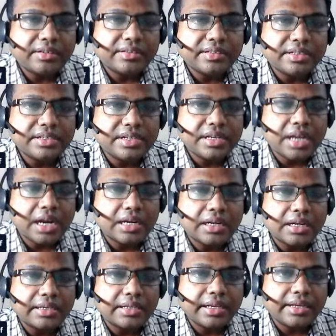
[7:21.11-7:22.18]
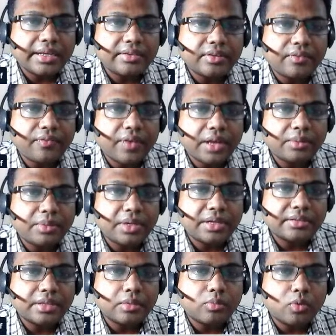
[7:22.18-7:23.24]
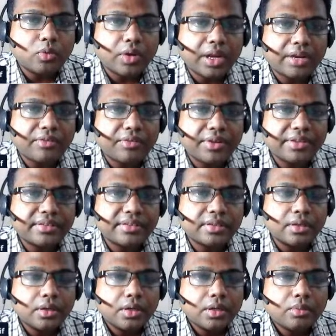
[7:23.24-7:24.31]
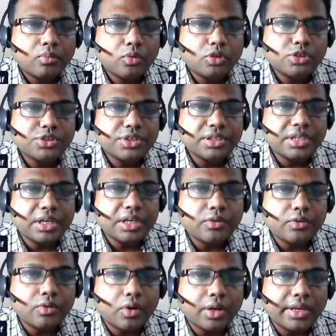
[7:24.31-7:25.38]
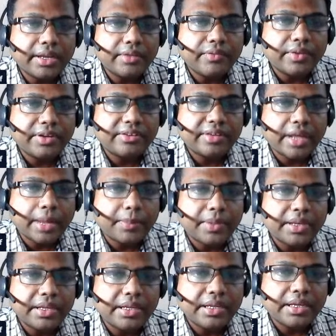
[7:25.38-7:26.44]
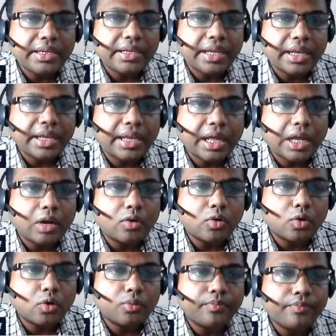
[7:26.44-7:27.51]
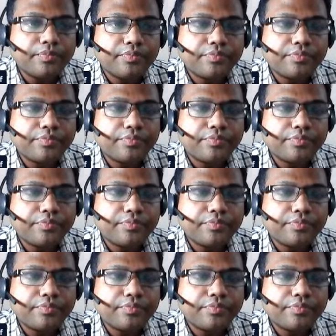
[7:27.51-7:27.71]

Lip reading: Children under the age of 5 years are more at risk. Most children drowning events happening in and around home.